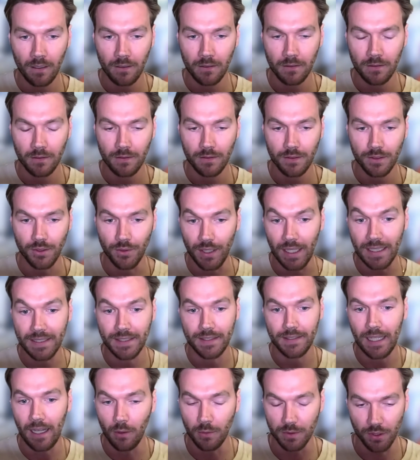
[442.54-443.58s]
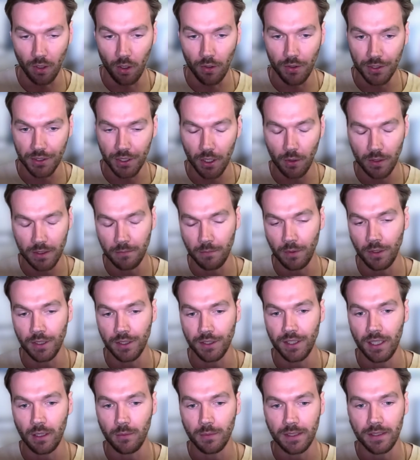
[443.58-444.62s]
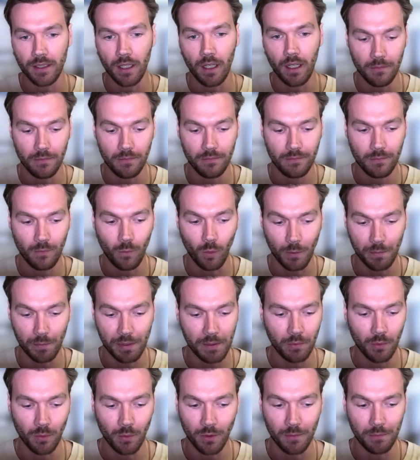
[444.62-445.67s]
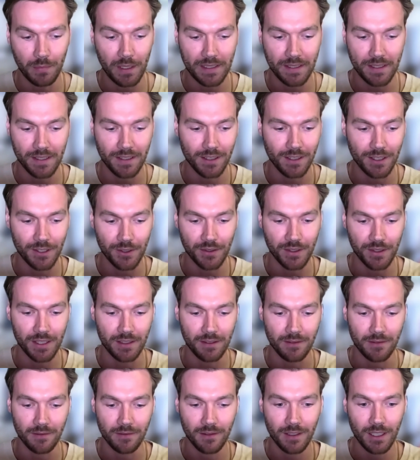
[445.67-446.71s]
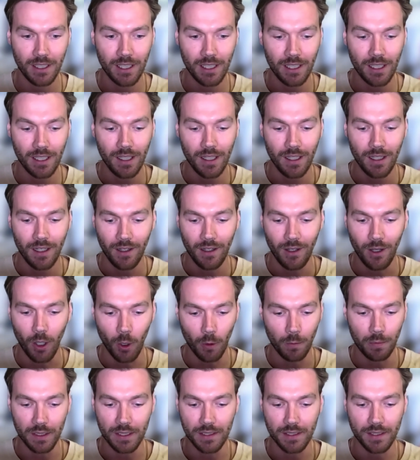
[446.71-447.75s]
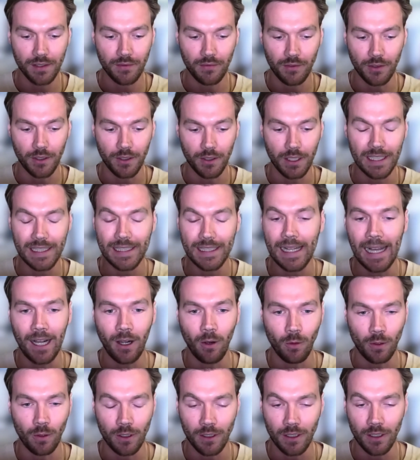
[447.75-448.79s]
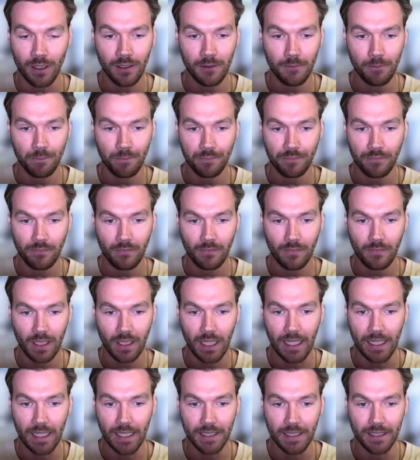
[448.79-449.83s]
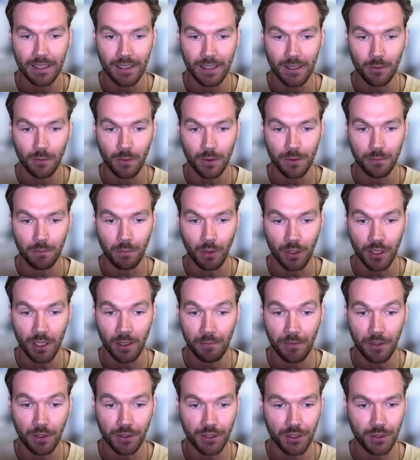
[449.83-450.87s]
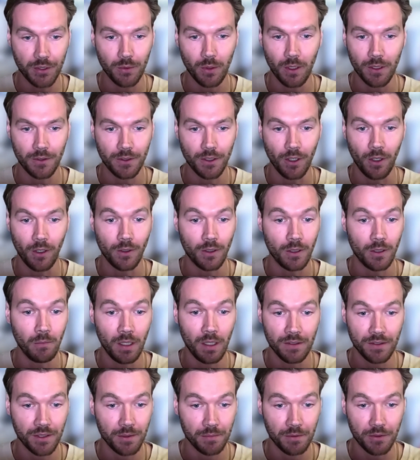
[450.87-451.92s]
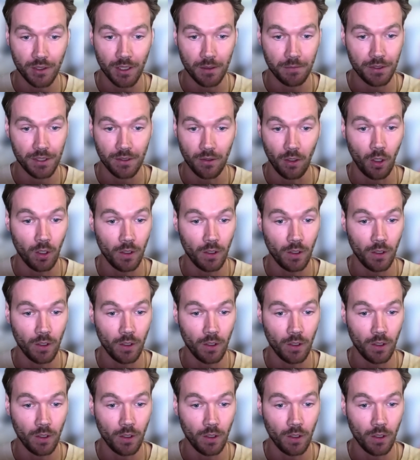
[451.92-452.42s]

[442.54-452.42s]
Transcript: So that was all the token burnage that we saw, where people were basically using Opus for an hour and it would burn up their $200 a month subscription, all of their